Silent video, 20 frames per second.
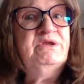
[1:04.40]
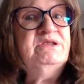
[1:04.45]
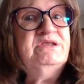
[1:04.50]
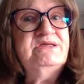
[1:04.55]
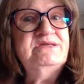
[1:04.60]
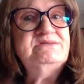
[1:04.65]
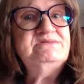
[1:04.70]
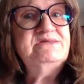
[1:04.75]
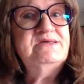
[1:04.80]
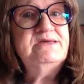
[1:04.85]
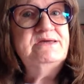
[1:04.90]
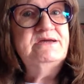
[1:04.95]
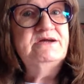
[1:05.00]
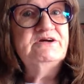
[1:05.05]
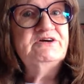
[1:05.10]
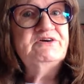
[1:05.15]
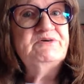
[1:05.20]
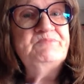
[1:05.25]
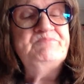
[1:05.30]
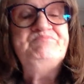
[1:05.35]
we need to
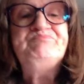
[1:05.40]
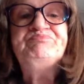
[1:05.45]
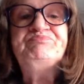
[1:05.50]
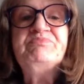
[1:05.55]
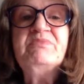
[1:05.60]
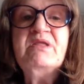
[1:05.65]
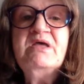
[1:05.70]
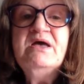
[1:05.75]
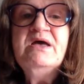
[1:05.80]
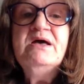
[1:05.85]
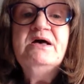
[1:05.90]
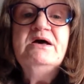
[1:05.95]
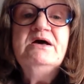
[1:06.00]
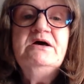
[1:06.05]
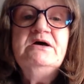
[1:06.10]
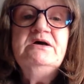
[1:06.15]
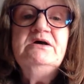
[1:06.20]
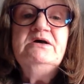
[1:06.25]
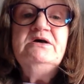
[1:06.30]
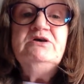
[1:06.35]
hear.
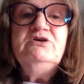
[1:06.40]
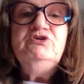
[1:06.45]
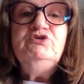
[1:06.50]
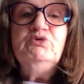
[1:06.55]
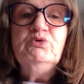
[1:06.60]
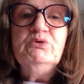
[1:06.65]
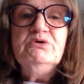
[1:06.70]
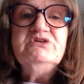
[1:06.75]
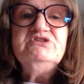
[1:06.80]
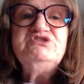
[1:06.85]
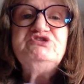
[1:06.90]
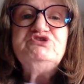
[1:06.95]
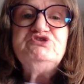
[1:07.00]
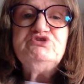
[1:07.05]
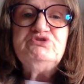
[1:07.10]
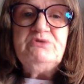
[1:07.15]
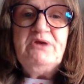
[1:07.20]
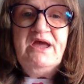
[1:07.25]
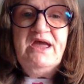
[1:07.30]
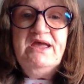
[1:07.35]
Your
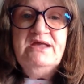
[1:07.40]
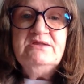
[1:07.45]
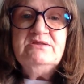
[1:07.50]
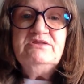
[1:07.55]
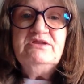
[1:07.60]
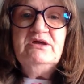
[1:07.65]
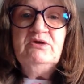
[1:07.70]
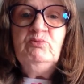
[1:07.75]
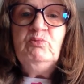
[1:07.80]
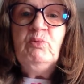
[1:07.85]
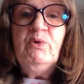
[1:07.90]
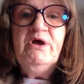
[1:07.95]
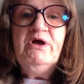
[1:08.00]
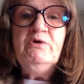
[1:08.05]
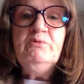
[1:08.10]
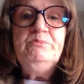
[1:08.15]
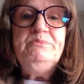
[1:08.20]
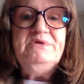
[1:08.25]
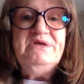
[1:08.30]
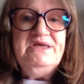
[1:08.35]
strength and
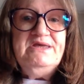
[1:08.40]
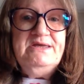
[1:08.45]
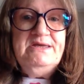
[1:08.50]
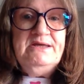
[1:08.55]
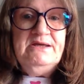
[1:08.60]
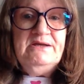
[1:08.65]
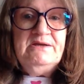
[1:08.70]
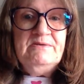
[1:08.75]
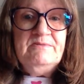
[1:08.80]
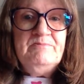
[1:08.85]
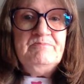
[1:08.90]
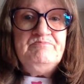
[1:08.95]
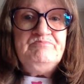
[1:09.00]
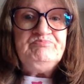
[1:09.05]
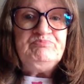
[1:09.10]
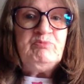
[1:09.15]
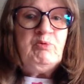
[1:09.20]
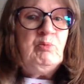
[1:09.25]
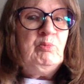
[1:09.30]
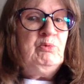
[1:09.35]
well-being
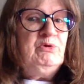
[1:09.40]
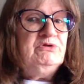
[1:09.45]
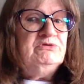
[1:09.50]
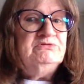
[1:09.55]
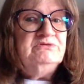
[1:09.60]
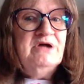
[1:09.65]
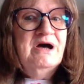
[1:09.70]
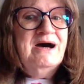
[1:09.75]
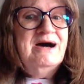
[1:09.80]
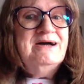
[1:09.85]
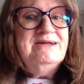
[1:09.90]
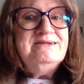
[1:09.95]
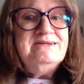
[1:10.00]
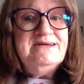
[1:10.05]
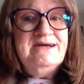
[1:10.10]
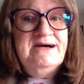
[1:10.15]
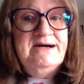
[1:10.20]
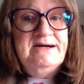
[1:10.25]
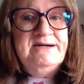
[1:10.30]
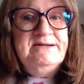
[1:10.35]
will not
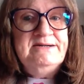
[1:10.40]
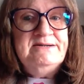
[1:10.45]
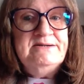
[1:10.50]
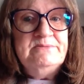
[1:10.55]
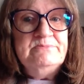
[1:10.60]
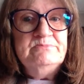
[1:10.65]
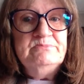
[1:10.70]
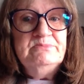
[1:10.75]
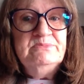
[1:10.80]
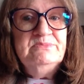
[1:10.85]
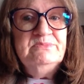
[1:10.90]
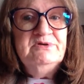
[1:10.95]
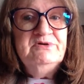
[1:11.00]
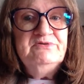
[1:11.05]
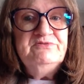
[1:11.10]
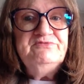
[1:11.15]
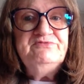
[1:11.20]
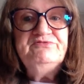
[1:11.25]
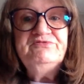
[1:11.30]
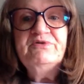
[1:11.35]
come
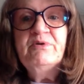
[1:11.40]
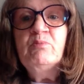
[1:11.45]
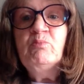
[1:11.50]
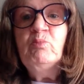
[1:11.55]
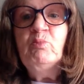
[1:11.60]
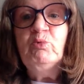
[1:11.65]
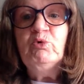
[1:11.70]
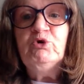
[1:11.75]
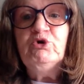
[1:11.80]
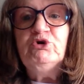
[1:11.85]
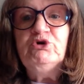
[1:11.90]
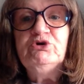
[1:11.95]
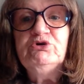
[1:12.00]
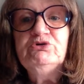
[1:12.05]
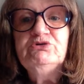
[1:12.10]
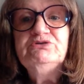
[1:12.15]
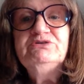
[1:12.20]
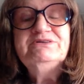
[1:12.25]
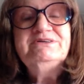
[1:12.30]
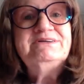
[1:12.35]
from
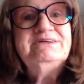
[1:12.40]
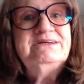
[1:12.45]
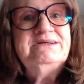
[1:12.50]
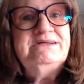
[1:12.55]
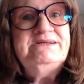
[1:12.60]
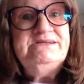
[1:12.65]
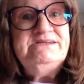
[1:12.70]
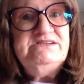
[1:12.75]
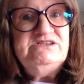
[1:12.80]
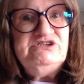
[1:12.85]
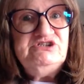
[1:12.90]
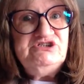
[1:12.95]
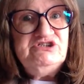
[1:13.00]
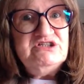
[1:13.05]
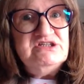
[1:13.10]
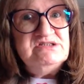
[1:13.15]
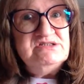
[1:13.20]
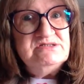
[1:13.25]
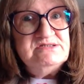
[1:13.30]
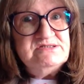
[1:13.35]
world
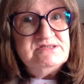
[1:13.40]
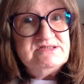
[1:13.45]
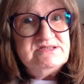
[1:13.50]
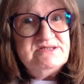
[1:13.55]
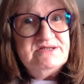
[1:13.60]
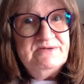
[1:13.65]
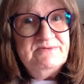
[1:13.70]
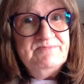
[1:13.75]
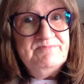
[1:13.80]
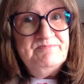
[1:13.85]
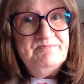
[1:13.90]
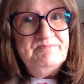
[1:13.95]
conditions.